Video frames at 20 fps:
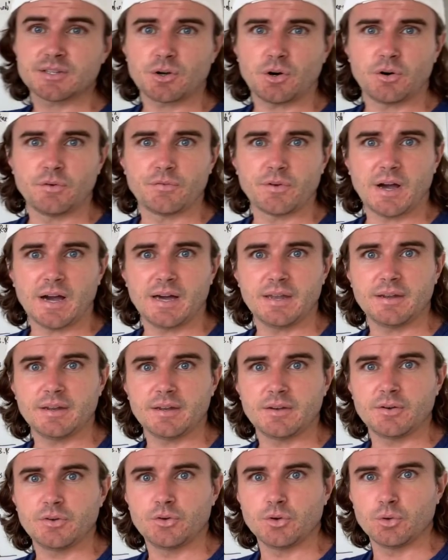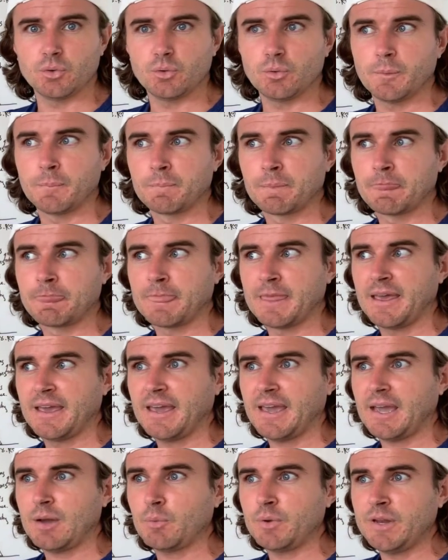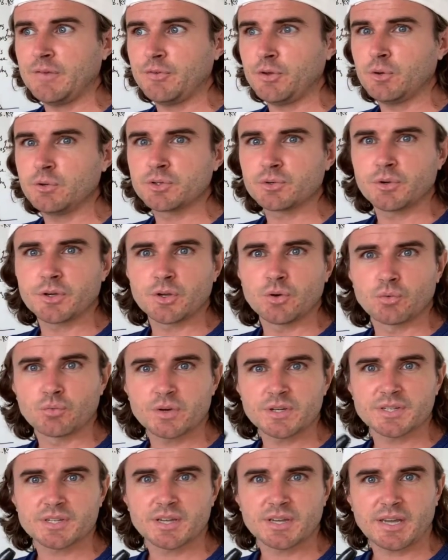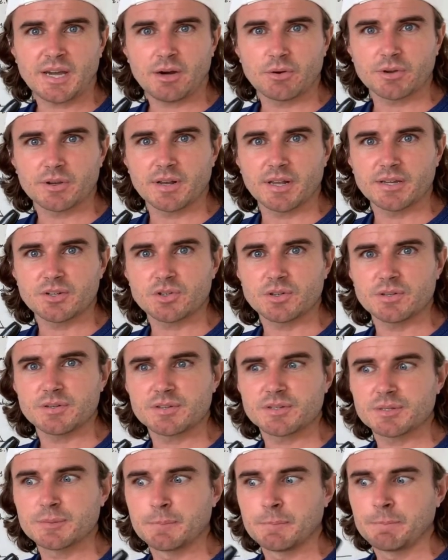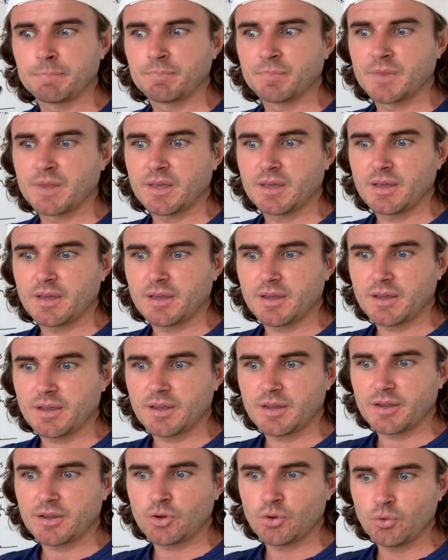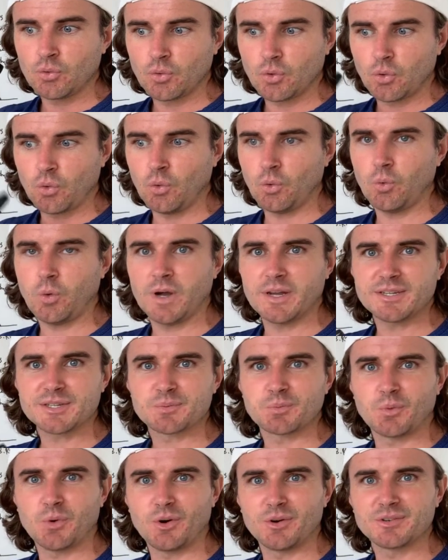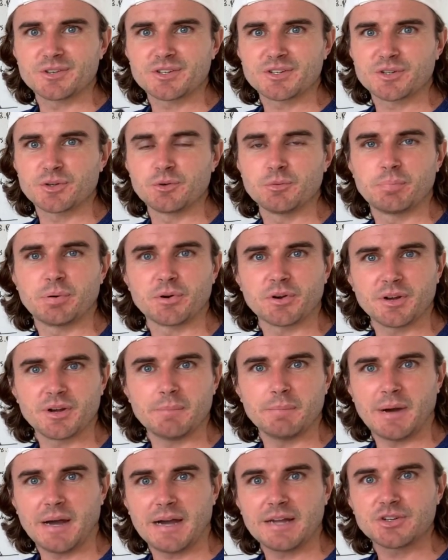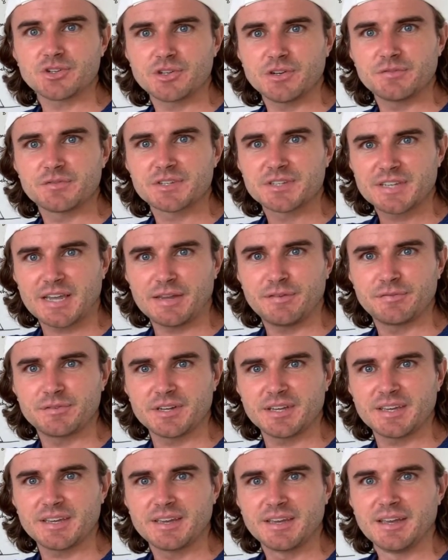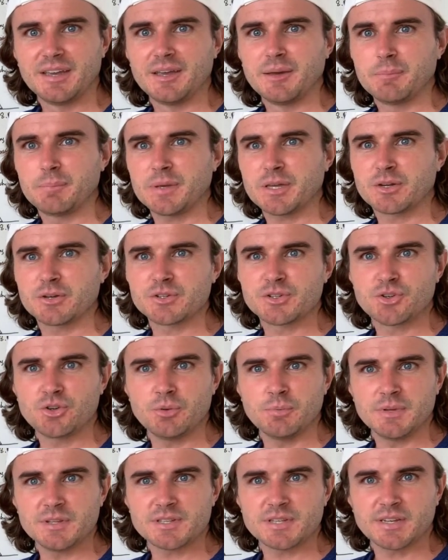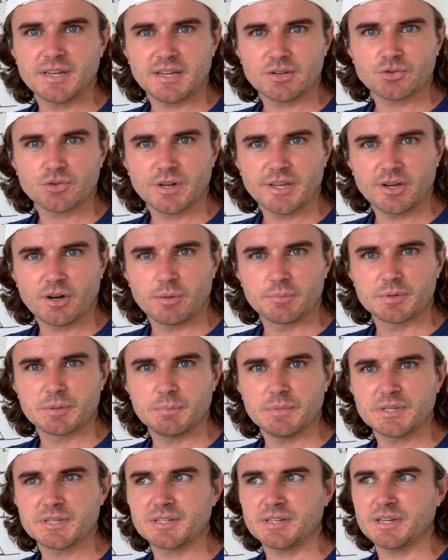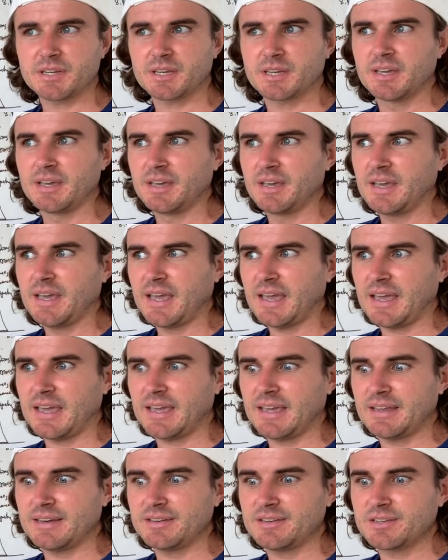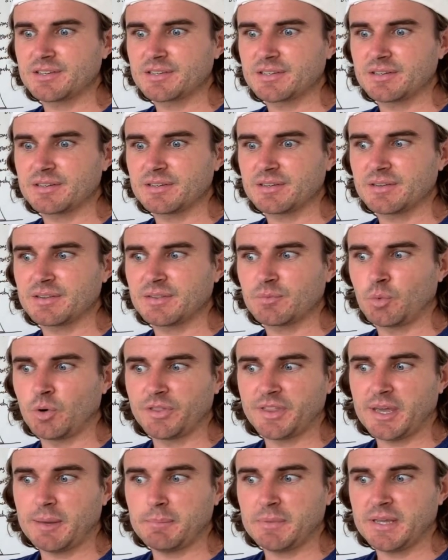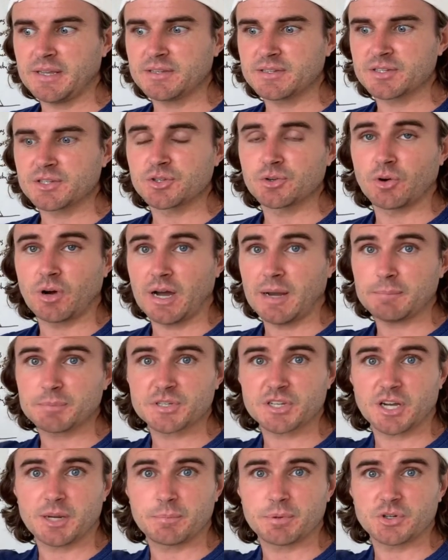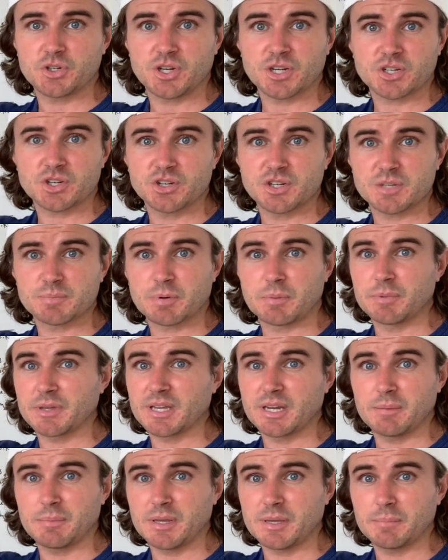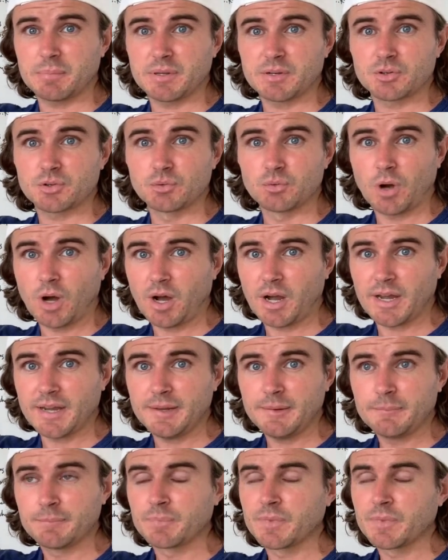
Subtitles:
of undo. And whenever you're doing your risk calculations, you always want to put in a margin of safety because humans are naturally optimistic, and what that means is your upside projection is probably going to be a bit too high